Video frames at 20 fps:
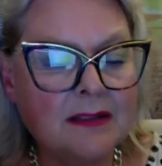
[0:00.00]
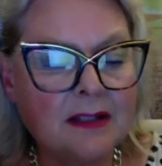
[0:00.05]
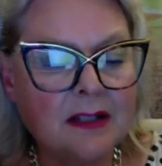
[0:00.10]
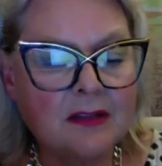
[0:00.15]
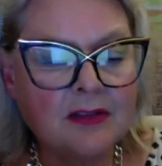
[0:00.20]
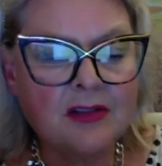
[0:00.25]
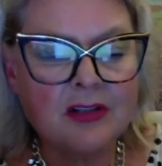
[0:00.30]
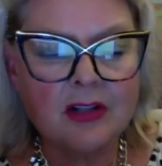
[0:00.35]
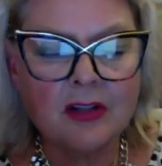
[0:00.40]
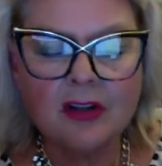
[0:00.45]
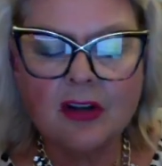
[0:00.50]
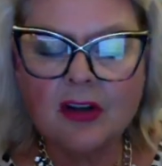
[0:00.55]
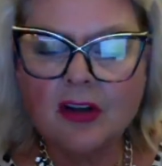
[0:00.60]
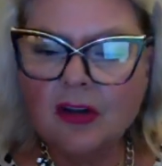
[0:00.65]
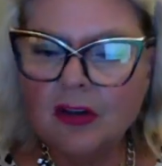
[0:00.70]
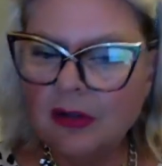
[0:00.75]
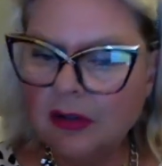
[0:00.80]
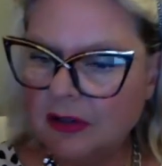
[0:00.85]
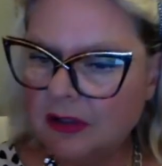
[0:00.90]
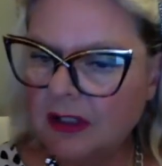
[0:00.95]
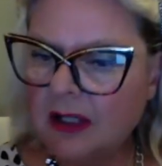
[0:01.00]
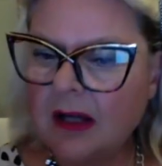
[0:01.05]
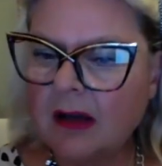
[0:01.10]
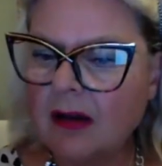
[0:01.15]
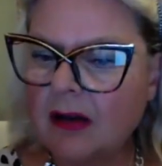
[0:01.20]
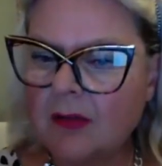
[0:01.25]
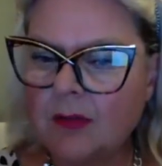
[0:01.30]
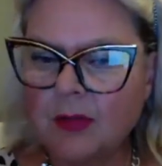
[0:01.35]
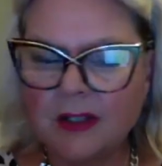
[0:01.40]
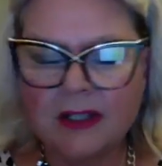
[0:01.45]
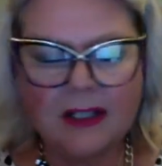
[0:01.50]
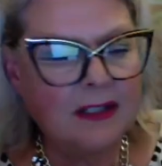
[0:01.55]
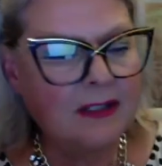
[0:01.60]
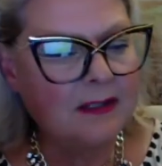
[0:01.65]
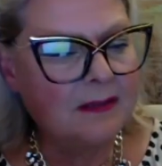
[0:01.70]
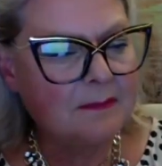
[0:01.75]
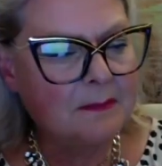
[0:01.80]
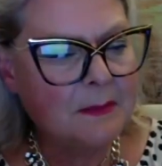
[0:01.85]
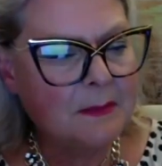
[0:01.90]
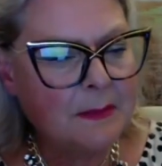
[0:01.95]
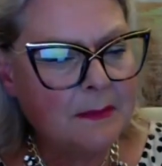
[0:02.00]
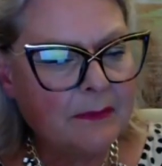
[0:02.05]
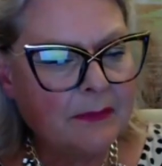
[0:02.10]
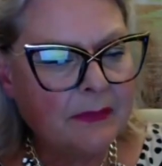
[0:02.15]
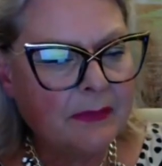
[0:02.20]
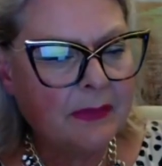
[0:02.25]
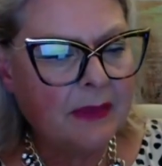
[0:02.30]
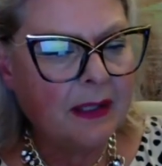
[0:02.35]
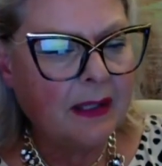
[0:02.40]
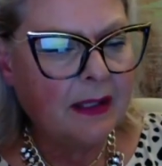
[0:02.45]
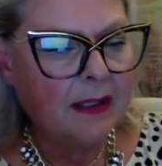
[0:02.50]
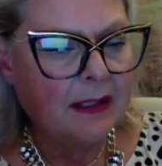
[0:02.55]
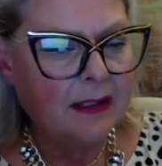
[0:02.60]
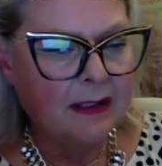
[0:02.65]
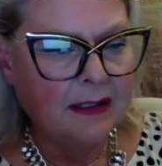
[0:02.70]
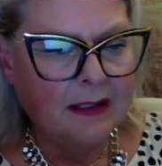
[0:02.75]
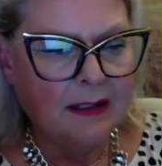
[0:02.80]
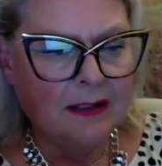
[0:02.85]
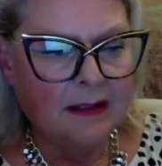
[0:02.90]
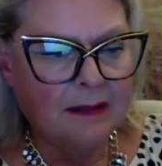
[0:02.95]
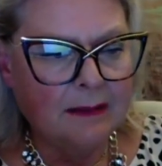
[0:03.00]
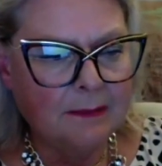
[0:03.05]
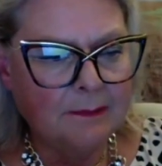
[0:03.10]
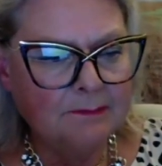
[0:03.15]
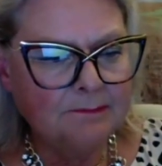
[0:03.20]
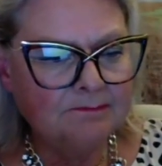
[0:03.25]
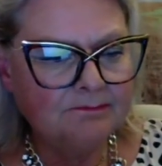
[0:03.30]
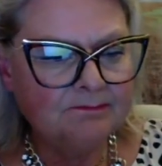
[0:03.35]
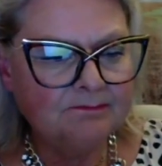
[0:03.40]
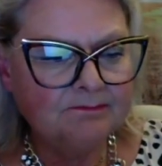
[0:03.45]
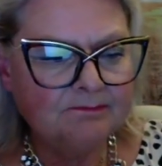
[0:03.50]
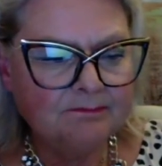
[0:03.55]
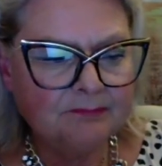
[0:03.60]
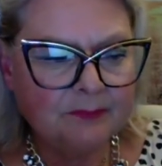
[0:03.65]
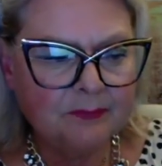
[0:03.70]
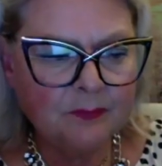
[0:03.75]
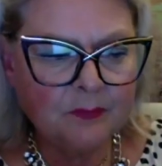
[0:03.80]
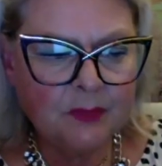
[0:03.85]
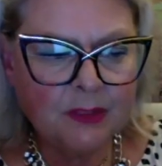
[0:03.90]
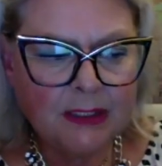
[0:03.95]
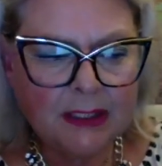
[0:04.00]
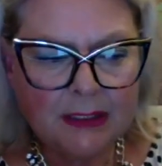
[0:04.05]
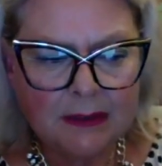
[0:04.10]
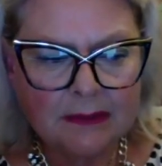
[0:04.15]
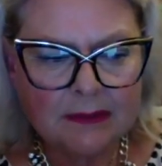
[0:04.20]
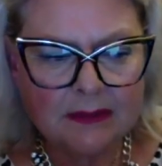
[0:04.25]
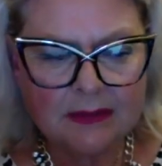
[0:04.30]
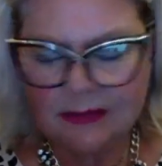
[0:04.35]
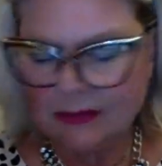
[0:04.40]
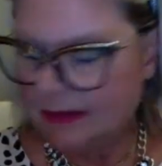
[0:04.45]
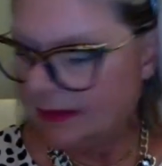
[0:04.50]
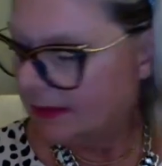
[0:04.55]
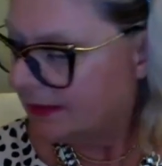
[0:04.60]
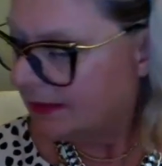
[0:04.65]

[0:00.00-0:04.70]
such a good harmony. What else? Let's